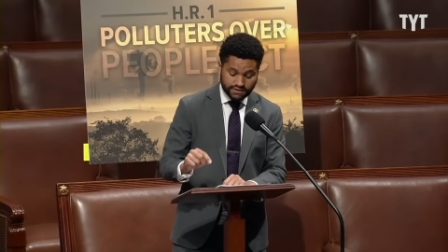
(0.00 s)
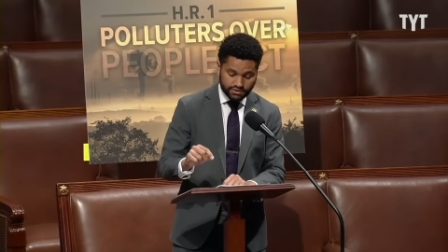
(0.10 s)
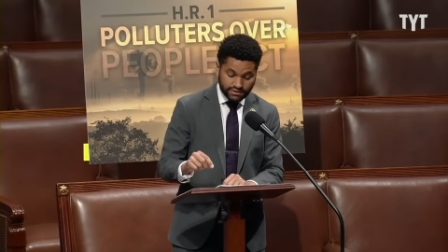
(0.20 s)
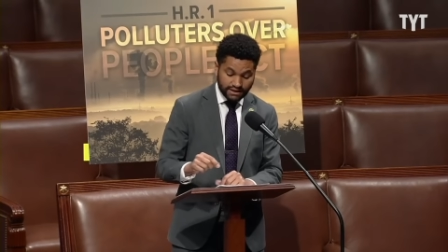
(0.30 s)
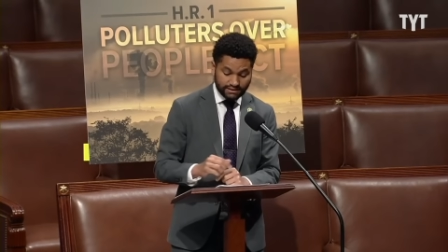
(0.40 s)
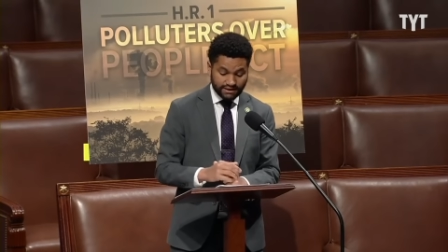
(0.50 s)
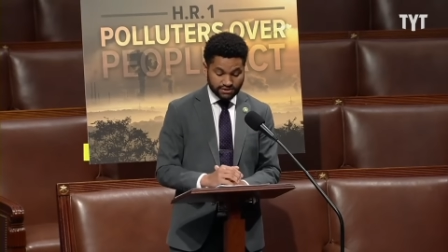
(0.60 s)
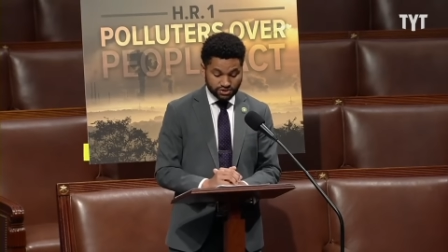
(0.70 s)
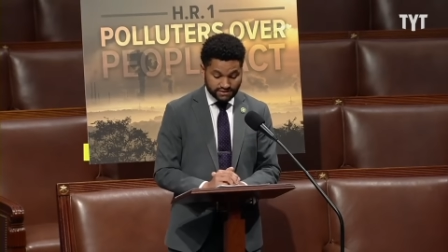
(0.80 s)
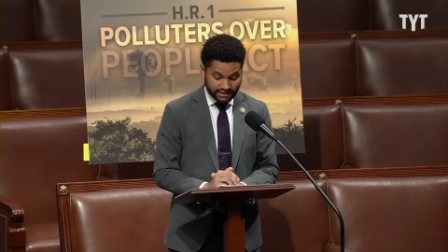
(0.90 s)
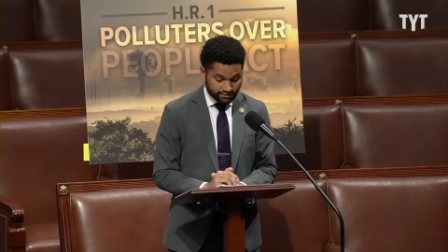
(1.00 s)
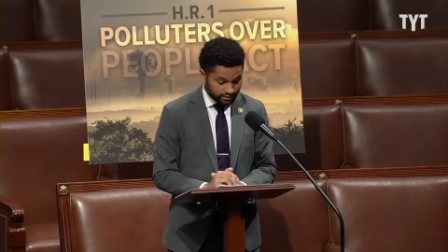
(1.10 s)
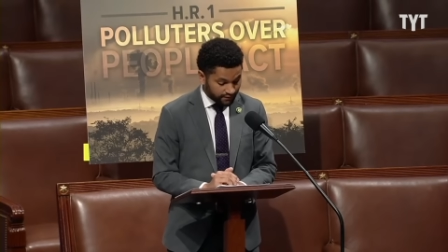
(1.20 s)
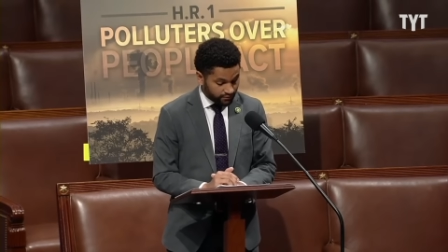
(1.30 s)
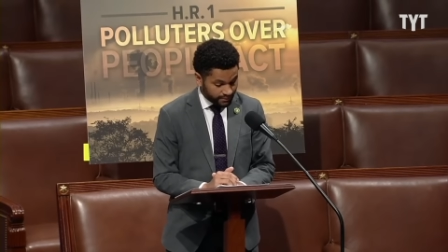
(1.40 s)
the United Nations
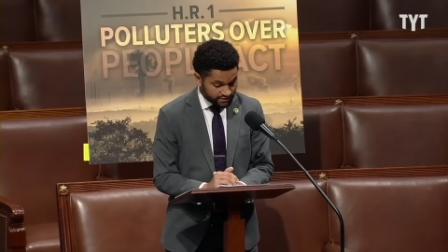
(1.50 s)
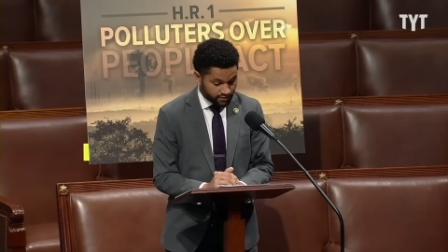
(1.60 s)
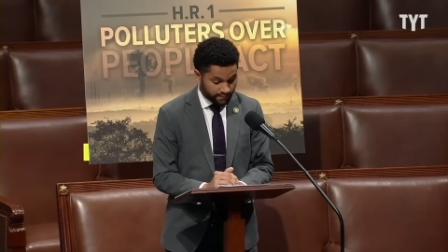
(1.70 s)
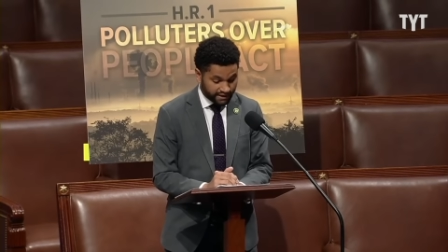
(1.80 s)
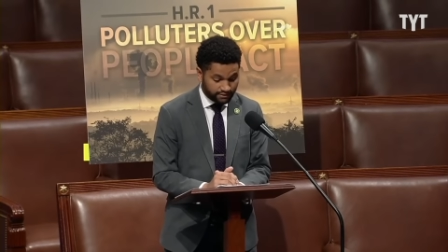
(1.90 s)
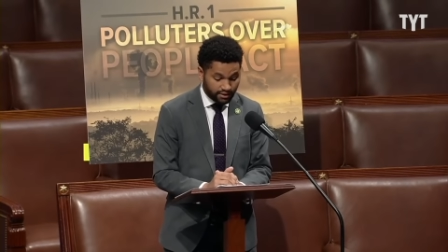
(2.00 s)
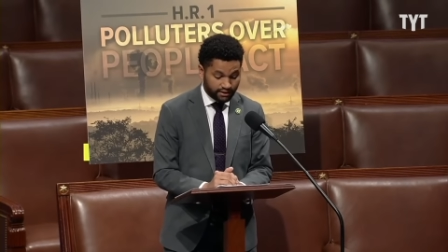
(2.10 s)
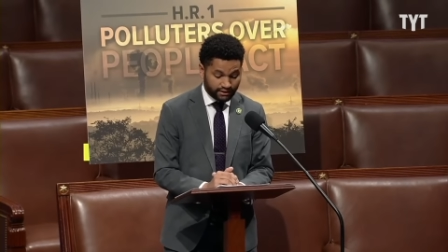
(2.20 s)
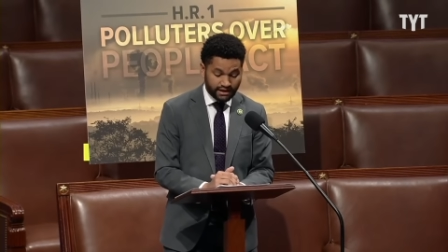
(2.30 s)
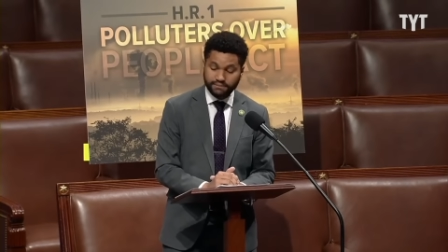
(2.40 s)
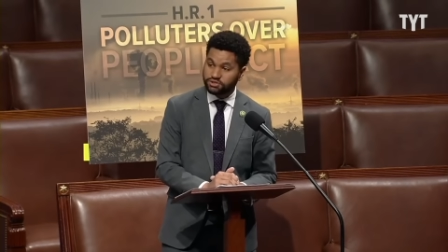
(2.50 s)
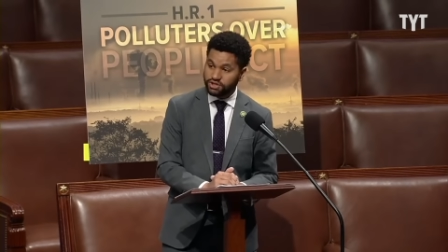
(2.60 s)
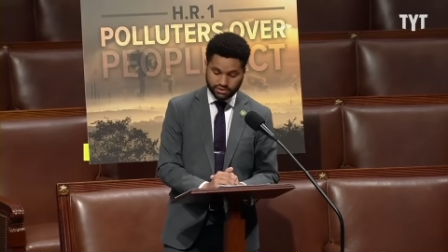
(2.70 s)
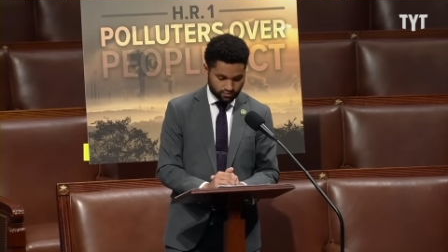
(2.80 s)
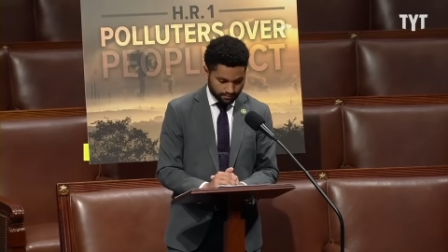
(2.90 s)
Intergovernmental Panel on Climate
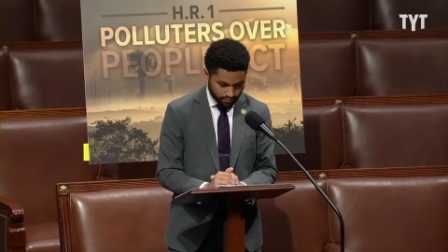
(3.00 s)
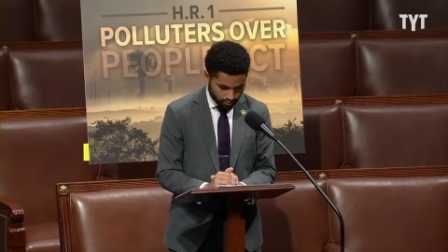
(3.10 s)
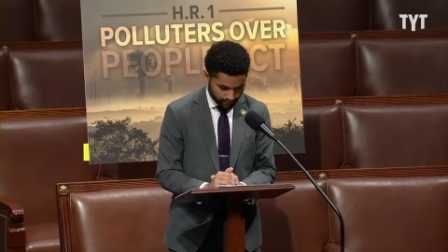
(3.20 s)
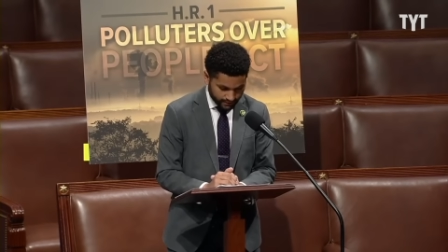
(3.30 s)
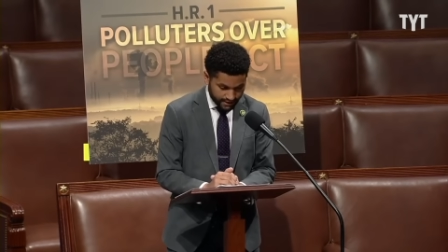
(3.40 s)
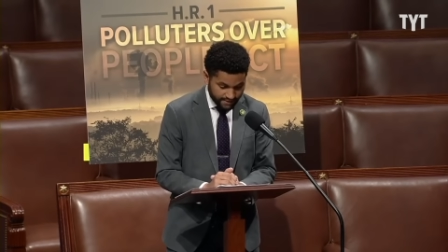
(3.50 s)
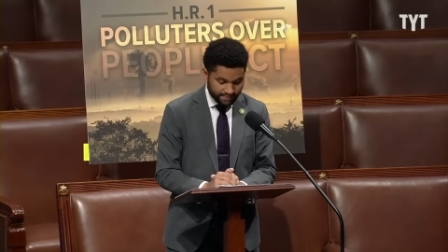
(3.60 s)
Change report.